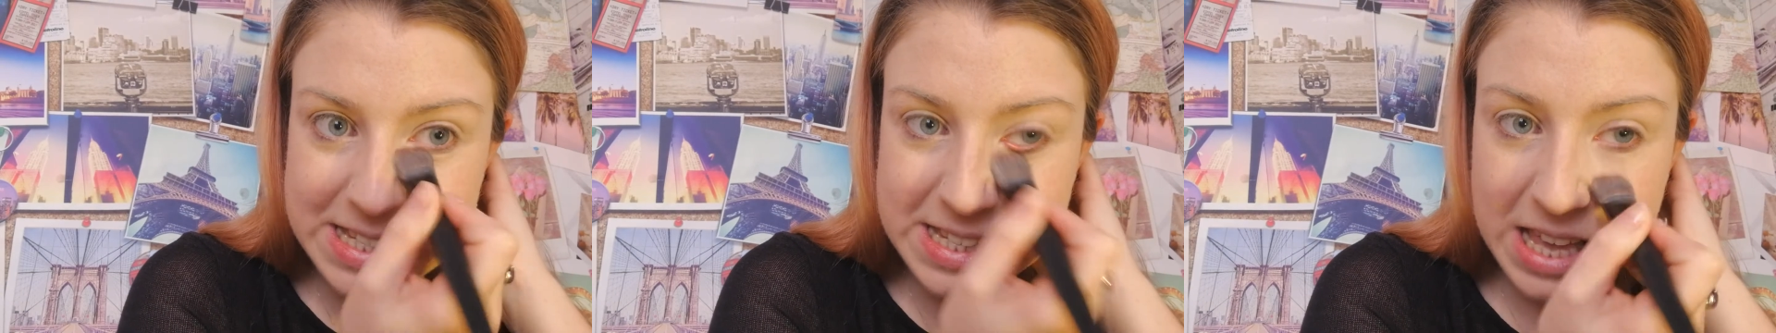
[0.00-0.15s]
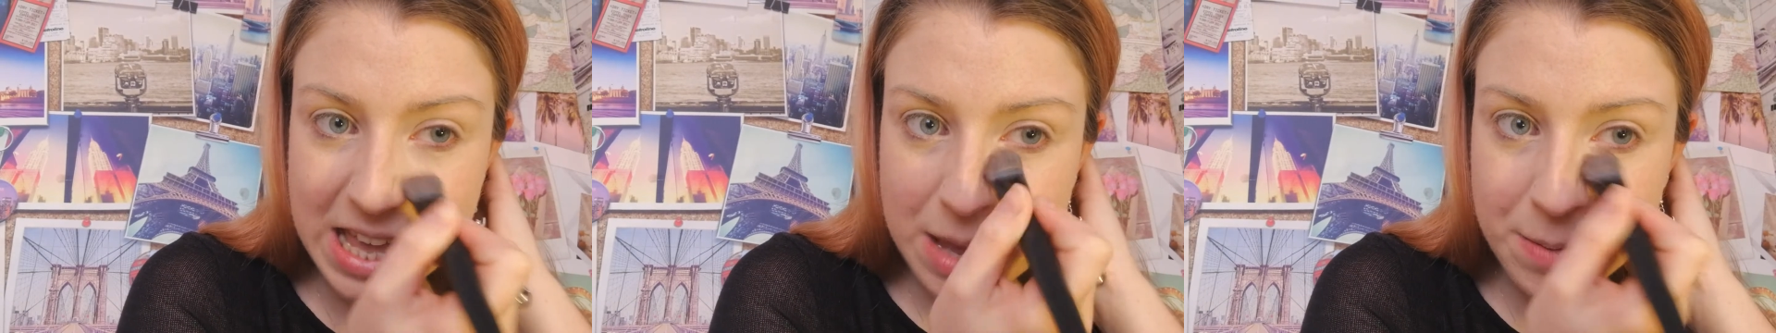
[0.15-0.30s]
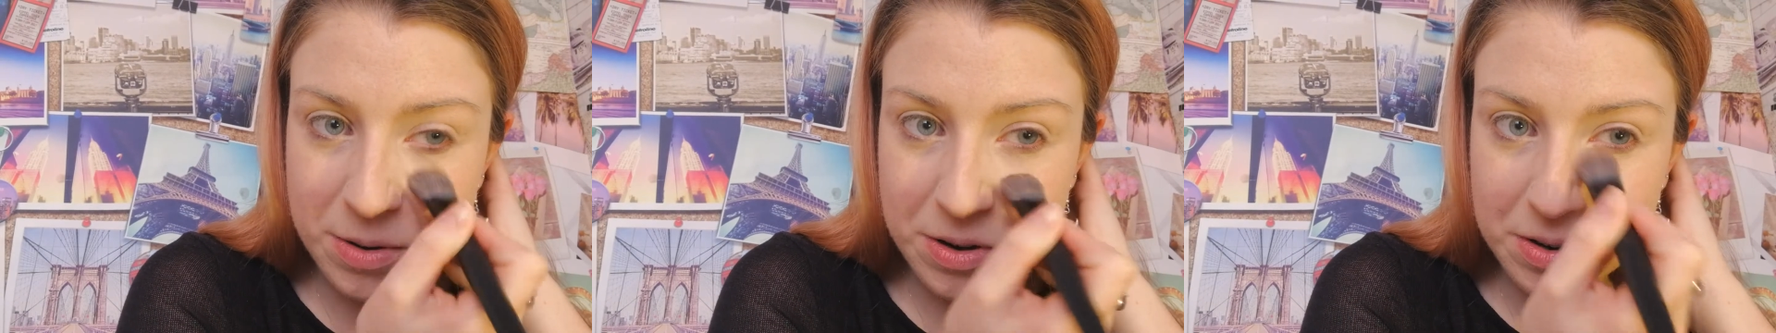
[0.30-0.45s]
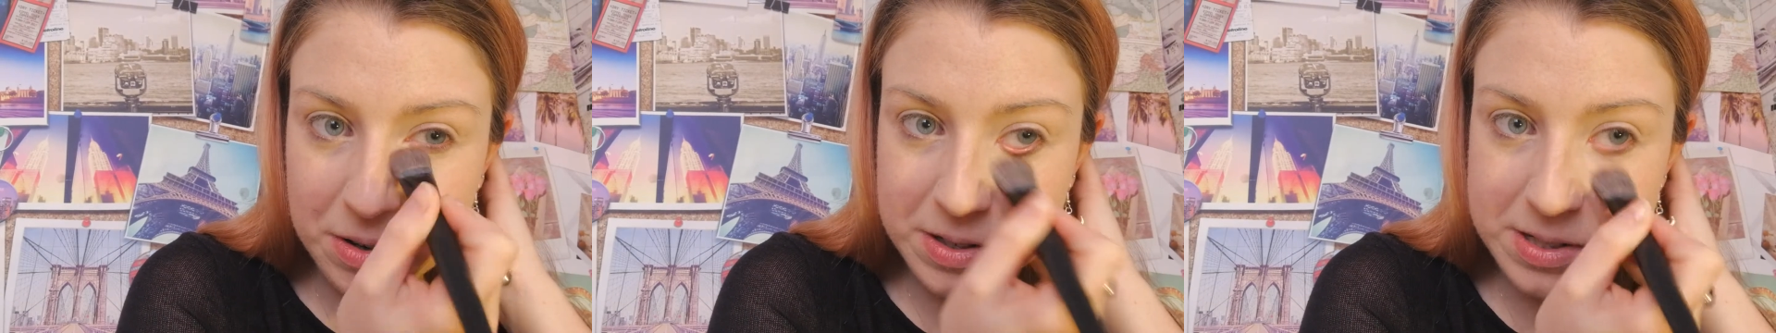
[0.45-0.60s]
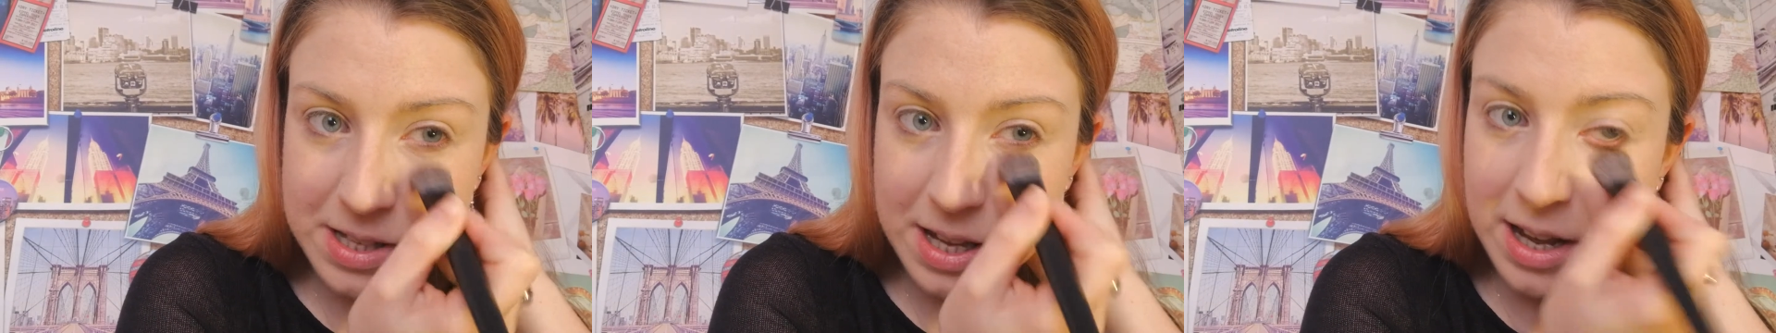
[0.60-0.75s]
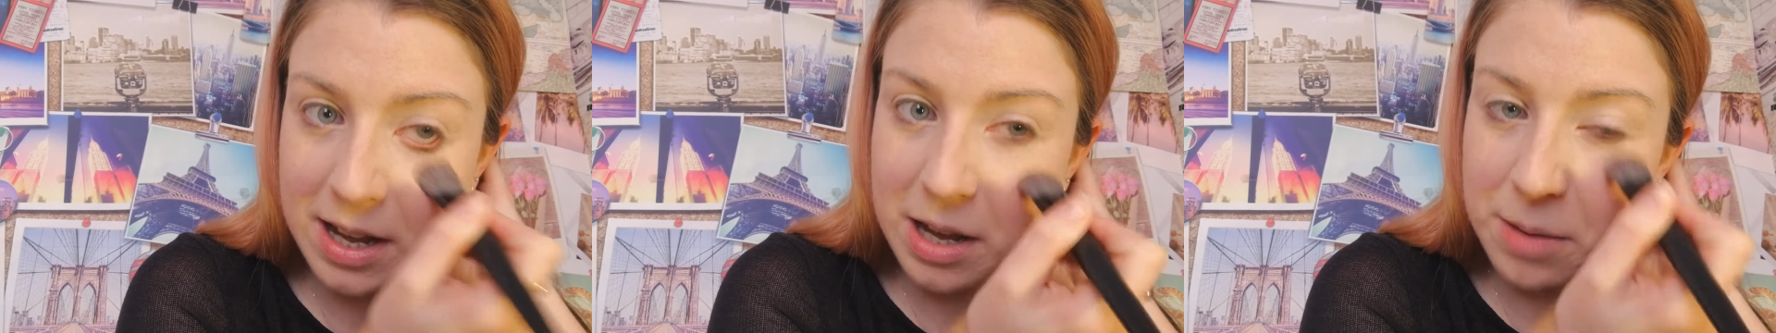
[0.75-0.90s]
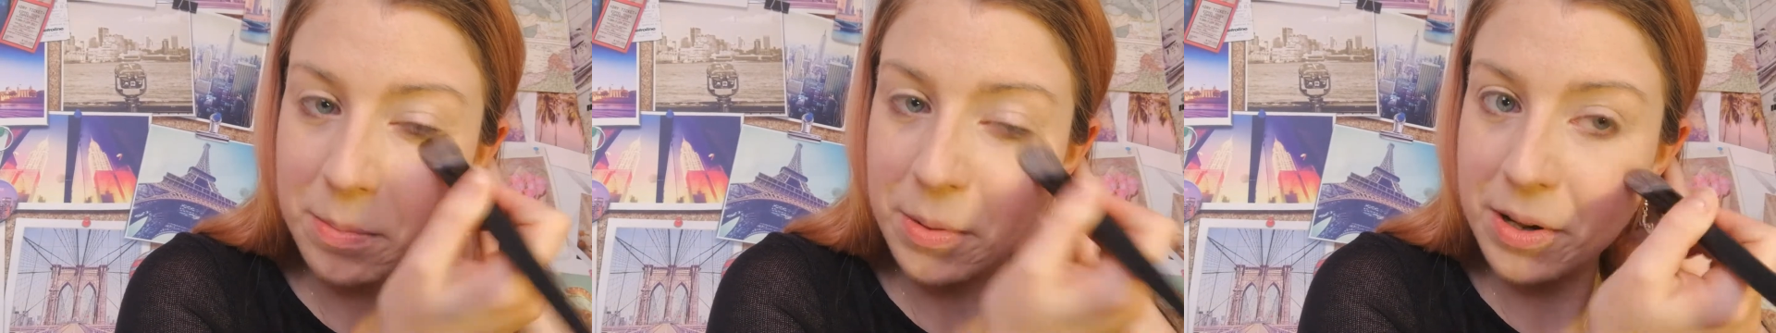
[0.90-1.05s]
came across
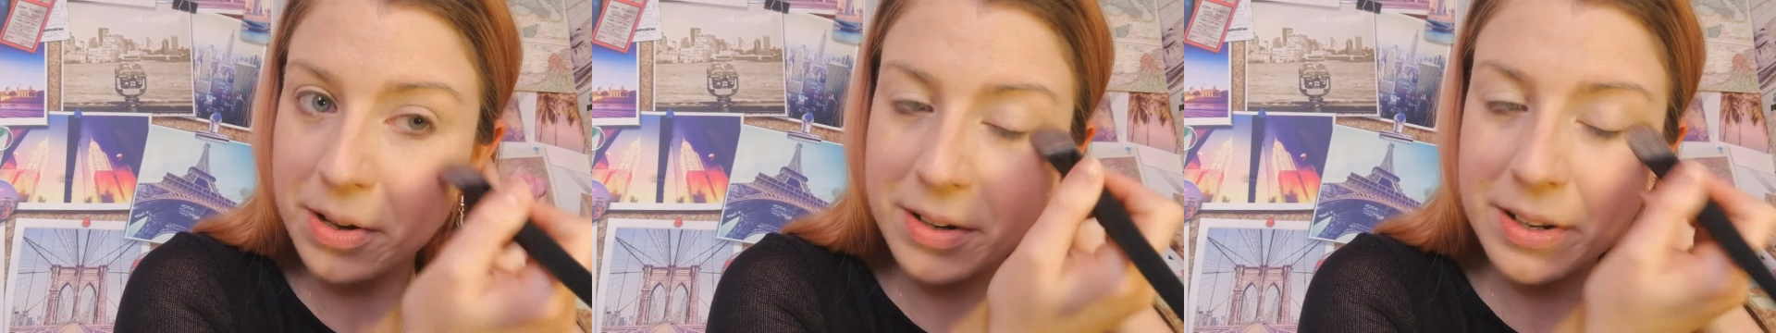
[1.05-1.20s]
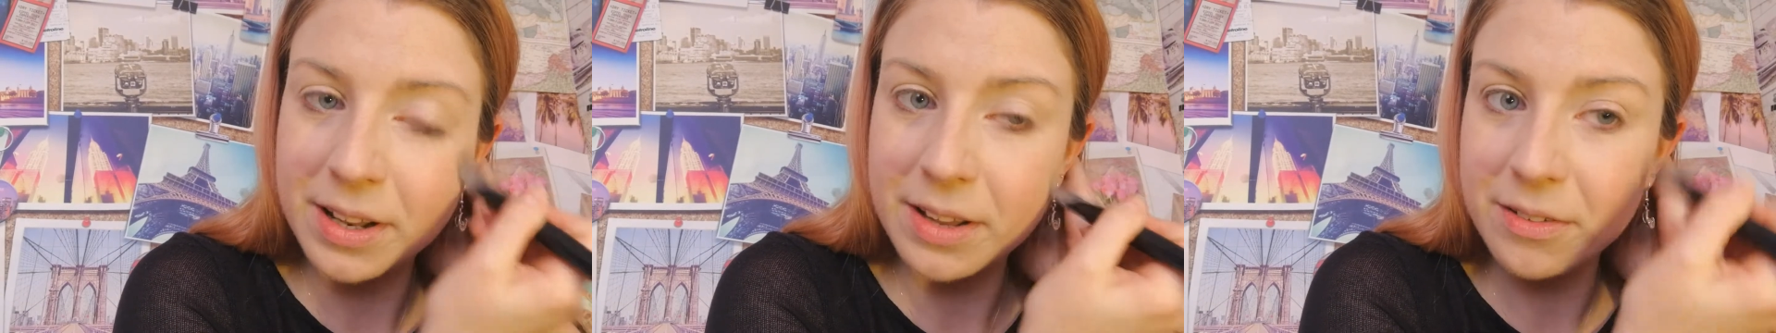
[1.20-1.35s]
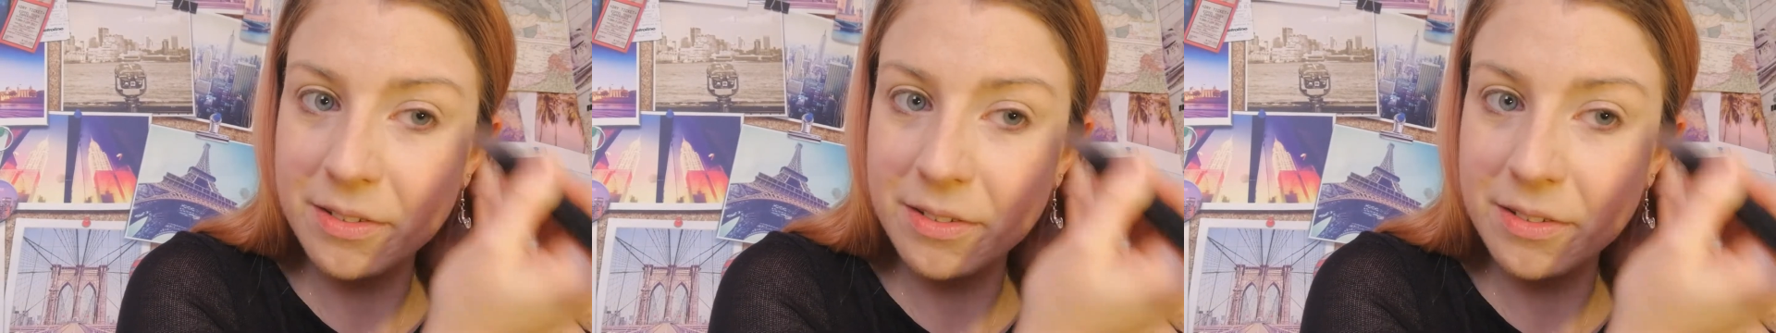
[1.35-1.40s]
Arbonne.